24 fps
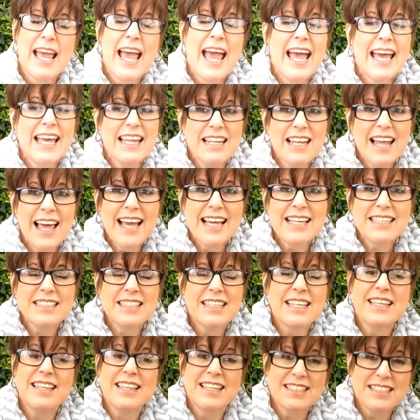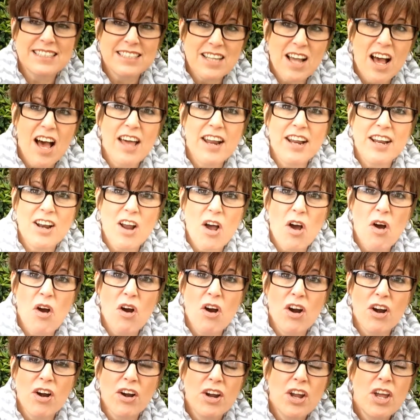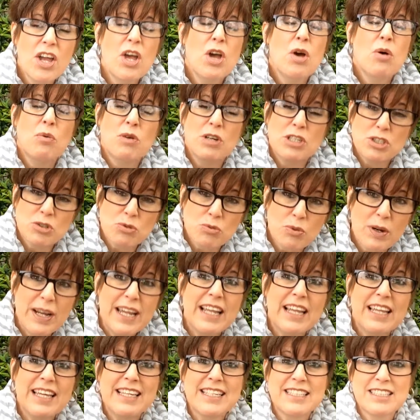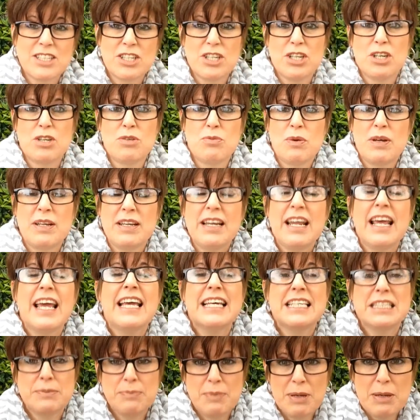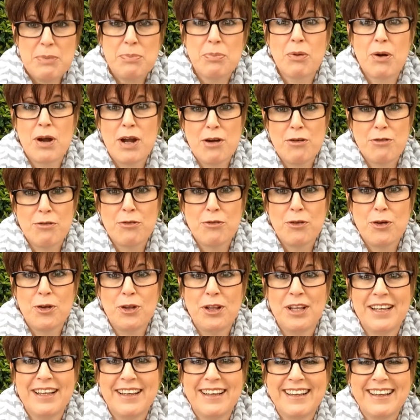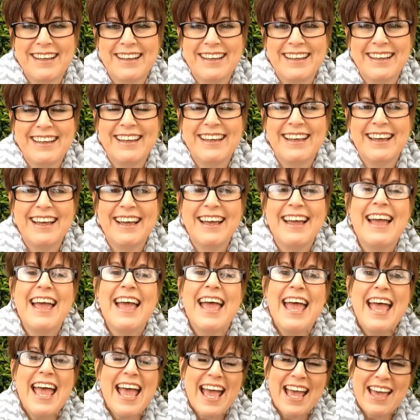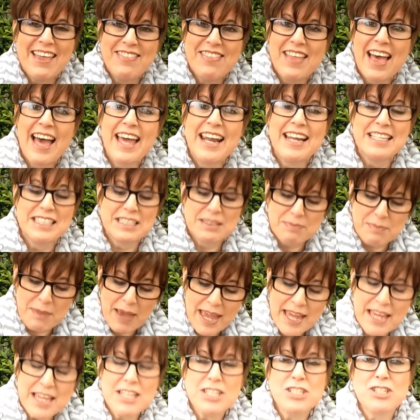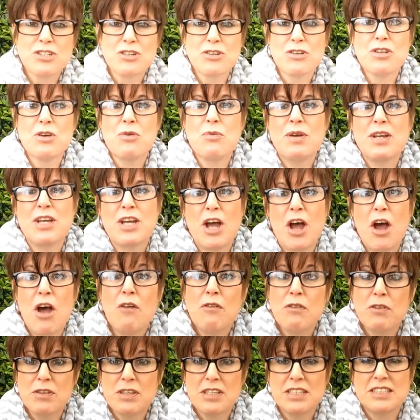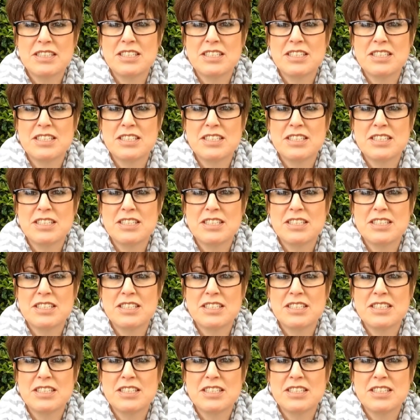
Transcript: And lastly, that's not an R, which really is a good one, is be prayerful. And that is making sure that we cover this